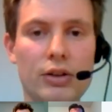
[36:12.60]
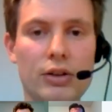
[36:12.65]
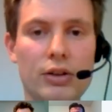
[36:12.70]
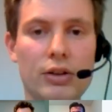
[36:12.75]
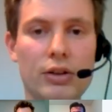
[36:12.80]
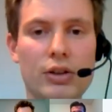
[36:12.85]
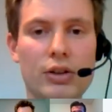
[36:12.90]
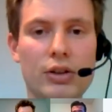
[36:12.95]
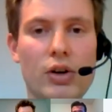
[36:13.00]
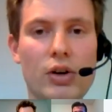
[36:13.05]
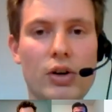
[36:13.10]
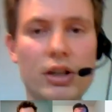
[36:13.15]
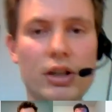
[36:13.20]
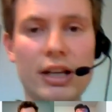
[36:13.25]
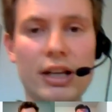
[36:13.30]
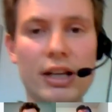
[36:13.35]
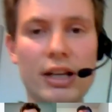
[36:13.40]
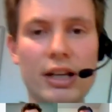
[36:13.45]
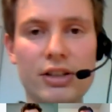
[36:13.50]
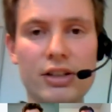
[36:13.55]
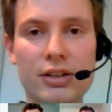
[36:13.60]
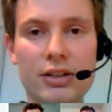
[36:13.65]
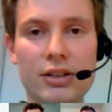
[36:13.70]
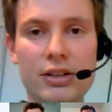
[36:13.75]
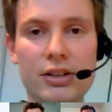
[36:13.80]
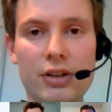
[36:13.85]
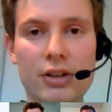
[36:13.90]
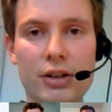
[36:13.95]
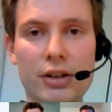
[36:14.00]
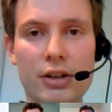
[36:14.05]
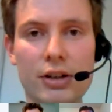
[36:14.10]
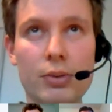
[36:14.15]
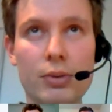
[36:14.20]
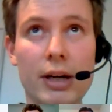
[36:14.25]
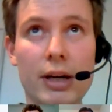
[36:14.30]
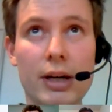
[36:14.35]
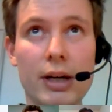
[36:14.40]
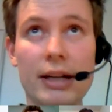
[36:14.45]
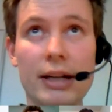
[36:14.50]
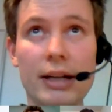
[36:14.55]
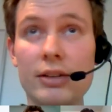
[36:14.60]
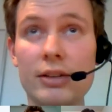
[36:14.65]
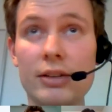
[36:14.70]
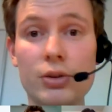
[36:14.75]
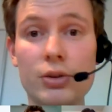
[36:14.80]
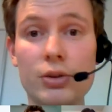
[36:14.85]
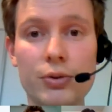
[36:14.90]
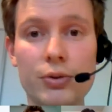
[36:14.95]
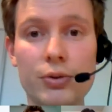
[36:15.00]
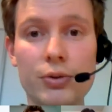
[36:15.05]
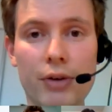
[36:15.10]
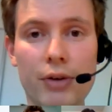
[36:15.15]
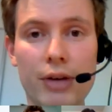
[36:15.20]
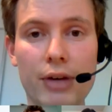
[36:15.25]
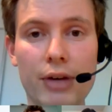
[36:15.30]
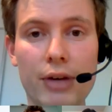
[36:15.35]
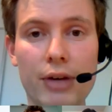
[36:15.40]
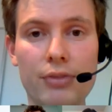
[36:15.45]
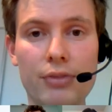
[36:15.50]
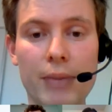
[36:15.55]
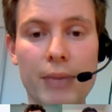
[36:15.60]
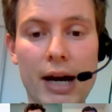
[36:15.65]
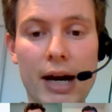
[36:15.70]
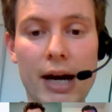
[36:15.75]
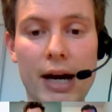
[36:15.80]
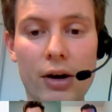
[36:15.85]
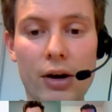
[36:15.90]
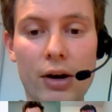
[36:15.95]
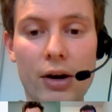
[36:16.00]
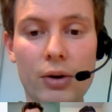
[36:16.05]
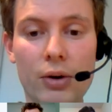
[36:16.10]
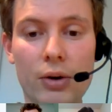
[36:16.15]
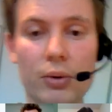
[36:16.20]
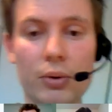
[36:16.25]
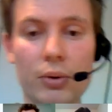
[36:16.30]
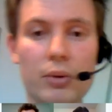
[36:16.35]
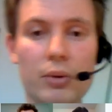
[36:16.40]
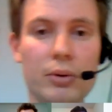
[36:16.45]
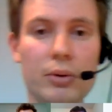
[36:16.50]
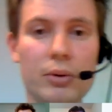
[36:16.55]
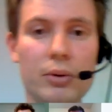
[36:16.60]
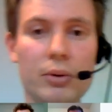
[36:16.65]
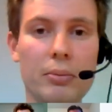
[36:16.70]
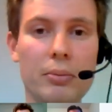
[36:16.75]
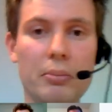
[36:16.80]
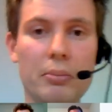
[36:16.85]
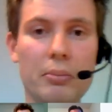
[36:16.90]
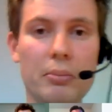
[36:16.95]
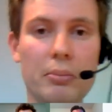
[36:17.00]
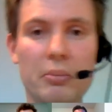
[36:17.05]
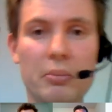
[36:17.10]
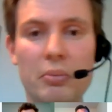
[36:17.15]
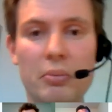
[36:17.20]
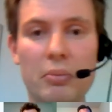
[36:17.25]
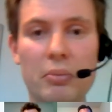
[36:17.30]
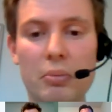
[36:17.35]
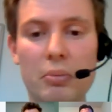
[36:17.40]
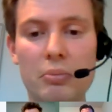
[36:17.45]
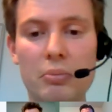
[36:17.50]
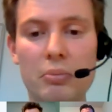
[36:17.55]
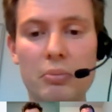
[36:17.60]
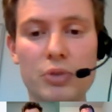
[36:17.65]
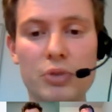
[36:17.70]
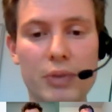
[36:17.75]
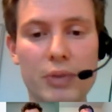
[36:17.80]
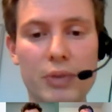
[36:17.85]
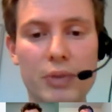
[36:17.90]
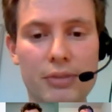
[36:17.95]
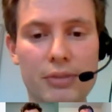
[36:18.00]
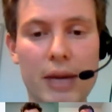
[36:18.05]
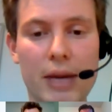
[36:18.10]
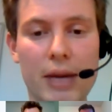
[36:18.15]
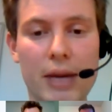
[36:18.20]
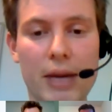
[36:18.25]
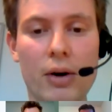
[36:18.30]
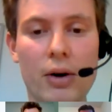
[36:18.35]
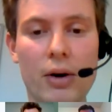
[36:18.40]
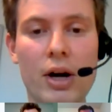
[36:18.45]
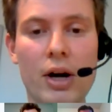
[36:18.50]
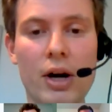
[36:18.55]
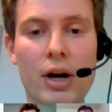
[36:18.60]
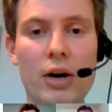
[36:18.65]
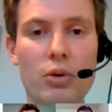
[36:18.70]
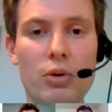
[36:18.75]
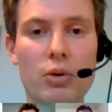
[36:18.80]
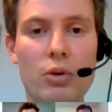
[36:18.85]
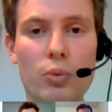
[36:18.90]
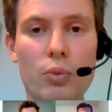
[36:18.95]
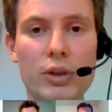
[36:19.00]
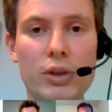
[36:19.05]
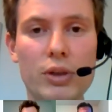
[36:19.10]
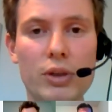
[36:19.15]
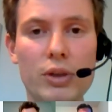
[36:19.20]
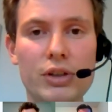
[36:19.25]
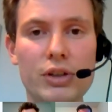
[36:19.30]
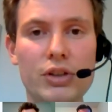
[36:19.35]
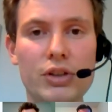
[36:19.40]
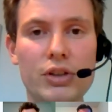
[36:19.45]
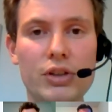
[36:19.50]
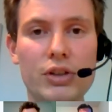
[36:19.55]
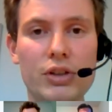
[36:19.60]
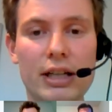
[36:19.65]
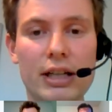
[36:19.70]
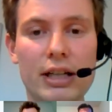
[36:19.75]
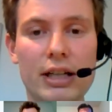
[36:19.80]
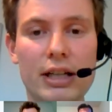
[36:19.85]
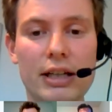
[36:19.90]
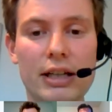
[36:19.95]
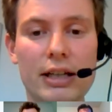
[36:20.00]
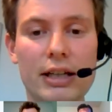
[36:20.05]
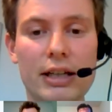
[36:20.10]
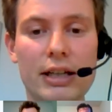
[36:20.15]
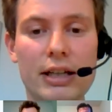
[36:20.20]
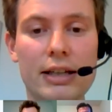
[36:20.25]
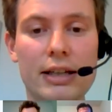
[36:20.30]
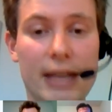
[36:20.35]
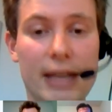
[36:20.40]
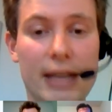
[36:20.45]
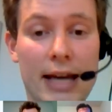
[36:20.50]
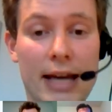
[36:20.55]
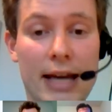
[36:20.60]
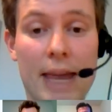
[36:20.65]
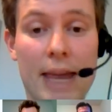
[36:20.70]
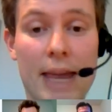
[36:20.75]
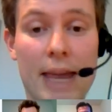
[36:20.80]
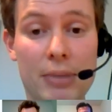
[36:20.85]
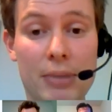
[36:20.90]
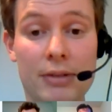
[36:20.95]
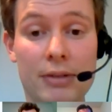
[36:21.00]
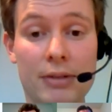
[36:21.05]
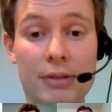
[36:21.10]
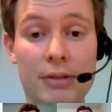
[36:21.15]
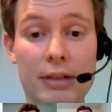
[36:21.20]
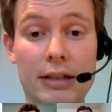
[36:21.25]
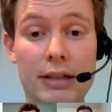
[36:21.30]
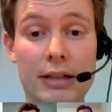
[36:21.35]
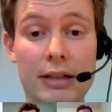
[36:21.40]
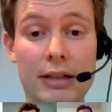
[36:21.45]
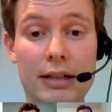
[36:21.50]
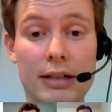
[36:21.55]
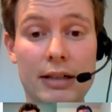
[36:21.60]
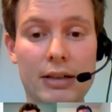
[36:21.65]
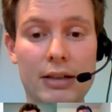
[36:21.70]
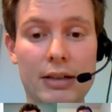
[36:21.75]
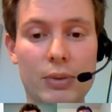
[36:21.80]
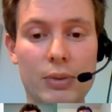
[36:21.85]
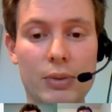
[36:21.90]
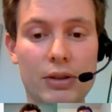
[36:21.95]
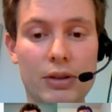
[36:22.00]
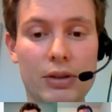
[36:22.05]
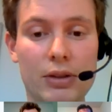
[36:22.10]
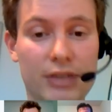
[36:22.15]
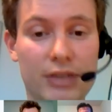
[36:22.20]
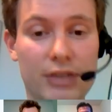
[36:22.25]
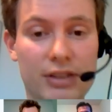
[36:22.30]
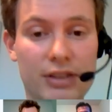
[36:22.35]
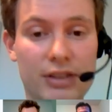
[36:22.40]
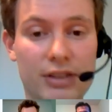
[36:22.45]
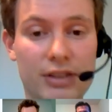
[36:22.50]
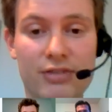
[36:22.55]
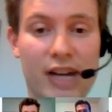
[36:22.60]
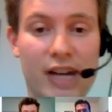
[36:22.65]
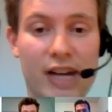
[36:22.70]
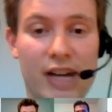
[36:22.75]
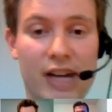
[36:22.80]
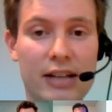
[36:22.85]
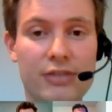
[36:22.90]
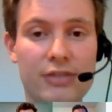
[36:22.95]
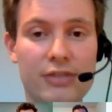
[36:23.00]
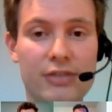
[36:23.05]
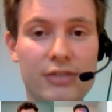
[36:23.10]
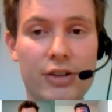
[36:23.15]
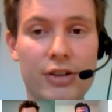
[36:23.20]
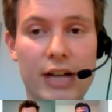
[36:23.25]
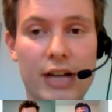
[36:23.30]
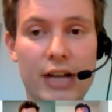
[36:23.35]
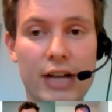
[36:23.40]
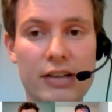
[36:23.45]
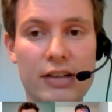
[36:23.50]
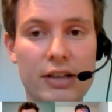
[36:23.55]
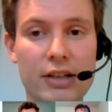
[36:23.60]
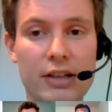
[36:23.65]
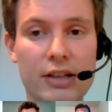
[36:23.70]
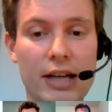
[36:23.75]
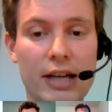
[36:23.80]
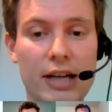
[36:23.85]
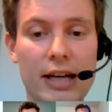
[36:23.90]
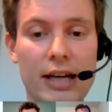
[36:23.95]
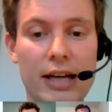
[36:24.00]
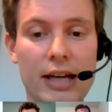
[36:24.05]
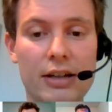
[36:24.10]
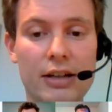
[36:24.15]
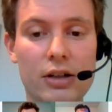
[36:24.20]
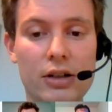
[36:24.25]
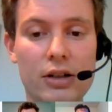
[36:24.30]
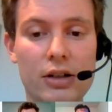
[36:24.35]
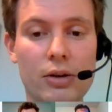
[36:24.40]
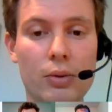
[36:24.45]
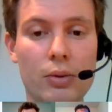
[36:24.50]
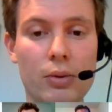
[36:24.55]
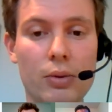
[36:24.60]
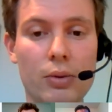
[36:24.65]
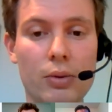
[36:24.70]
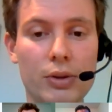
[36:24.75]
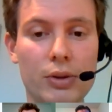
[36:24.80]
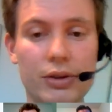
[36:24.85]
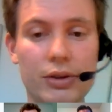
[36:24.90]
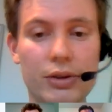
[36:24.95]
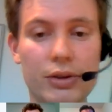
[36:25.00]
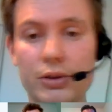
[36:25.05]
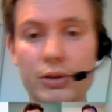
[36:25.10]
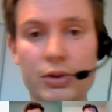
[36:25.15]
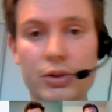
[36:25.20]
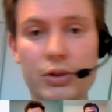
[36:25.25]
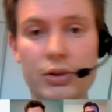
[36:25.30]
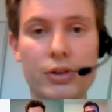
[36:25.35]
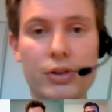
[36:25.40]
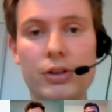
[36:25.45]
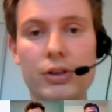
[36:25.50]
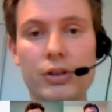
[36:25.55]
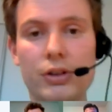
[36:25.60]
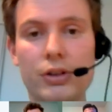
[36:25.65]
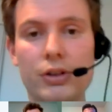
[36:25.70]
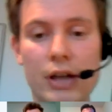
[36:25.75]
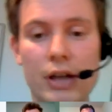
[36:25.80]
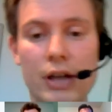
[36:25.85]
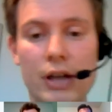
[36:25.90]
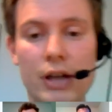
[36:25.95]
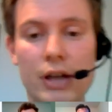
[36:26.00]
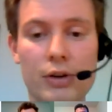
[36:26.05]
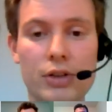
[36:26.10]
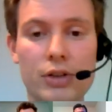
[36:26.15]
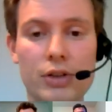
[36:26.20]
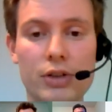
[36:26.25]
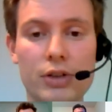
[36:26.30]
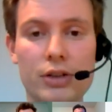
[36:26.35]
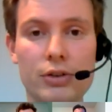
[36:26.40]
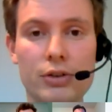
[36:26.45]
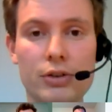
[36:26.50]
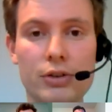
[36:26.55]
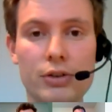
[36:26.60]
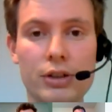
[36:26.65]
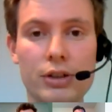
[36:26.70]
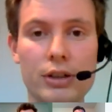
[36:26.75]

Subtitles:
Local elections are on its way in 2-3 weeks from now. 2 weeks from now. What do you see can happen? Will this violence further escalate, or what do you see? How do you see the situation?